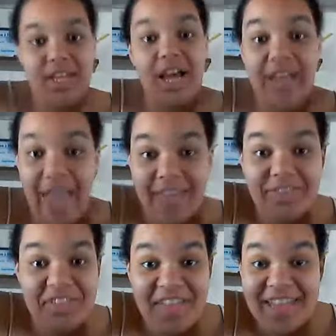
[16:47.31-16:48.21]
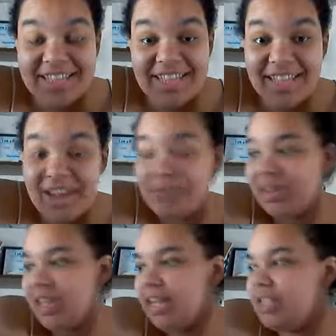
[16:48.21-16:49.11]
again, the last thing that I
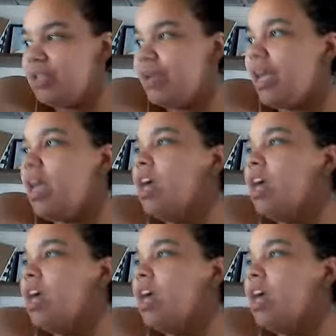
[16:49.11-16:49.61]
really like doing.